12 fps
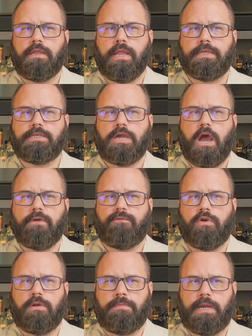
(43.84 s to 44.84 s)
let's talk
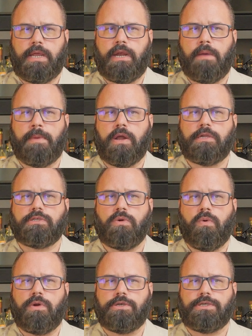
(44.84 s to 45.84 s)
for a minute about its
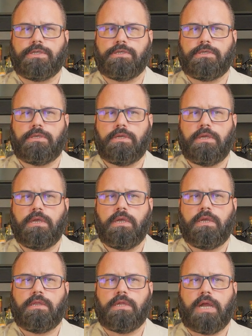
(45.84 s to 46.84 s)
origins.
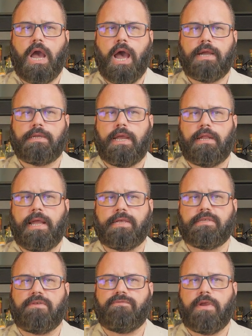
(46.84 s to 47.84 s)
The cocktail
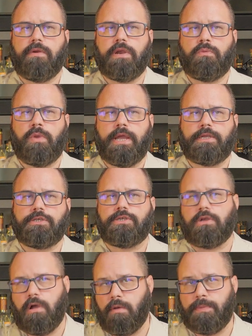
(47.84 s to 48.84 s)
has a very
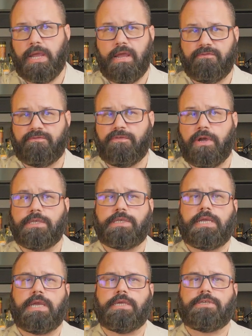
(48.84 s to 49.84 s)
rich, albeit
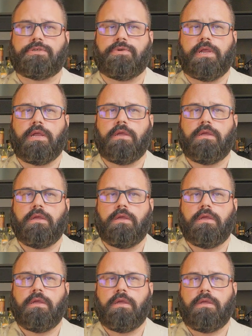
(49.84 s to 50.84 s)
fuzzy, history.
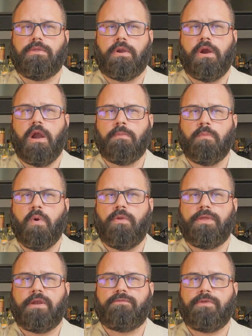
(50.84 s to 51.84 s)
There are
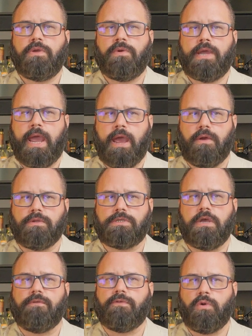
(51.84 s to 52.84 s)
more than a few
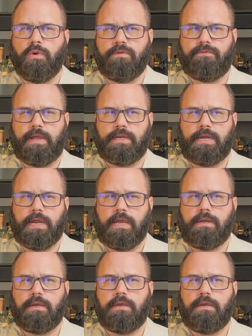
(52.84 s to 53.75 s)
accounts of who invented it.